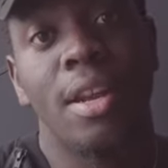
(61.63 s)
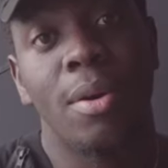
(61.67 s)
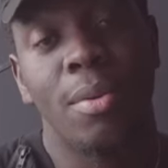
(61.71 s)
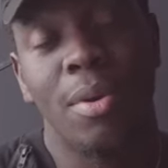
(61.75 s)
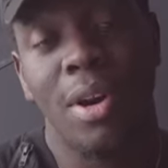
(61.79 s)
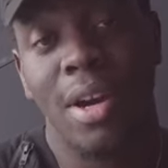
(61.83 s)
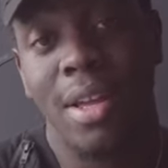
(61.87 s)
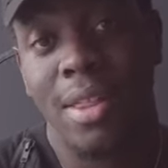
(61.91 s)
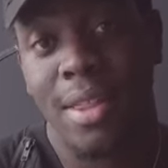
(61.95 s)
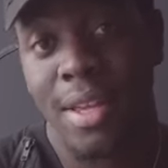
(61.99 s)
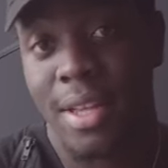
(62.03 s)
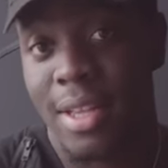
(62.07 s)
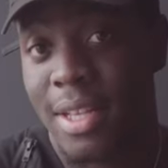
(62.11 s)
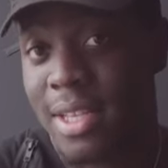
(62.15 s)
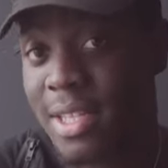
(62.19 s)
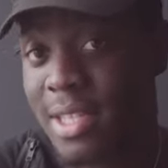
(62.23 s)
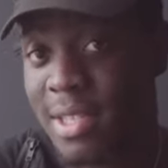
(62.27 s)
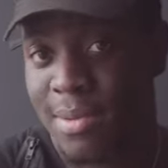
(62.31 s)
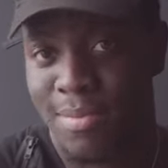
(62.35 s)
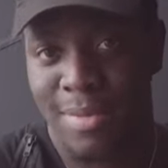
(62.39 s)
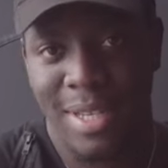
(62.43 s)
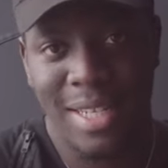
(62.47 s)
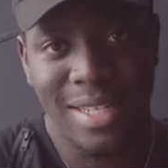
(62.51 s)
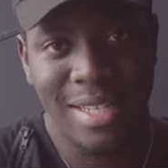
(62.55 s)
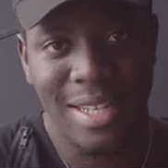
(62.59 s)
Now, where I think this
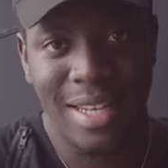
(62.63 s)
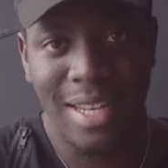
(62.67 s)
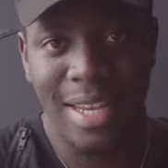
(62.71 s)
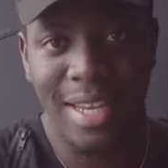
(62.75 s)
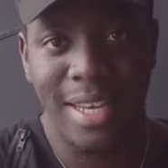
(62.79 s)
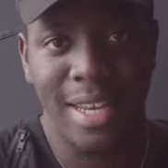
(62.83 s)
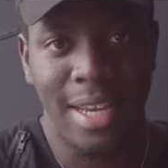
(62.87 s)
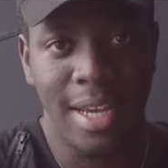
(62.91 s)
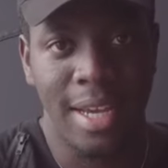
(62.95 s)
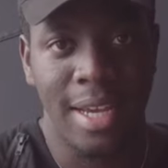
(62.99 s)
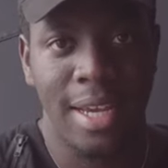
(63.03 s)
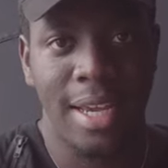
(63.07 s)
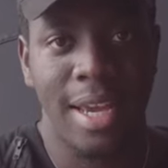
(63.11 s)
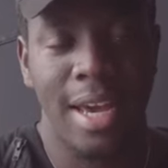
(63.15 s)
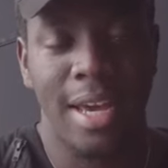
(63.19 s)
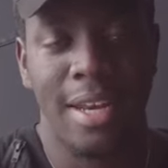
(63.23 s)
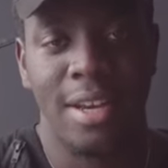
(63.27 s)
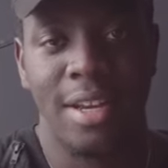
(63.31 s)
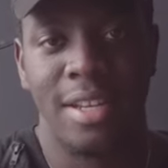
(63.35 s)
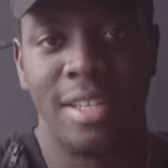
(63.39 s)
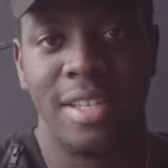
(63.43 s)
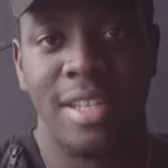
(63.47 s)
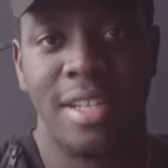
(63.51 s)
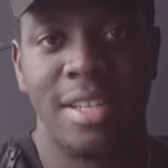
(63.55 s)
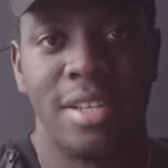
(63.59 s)
is misleading,
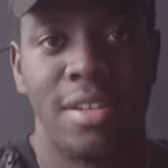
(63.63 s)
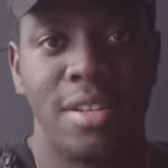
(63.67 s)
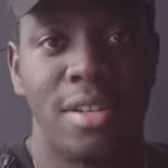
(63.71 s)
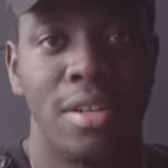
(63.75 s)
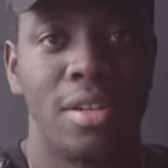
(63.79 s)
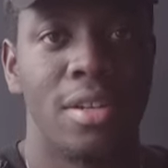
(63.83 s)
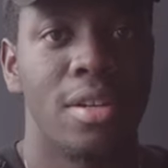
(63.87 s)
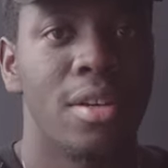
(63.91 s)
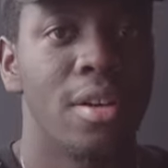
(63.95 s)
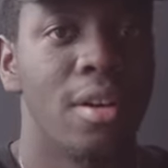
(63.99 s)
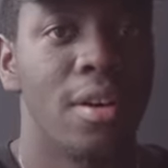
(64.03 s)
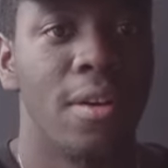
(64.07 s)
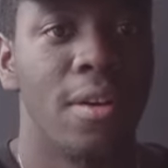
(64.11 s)
and I didn't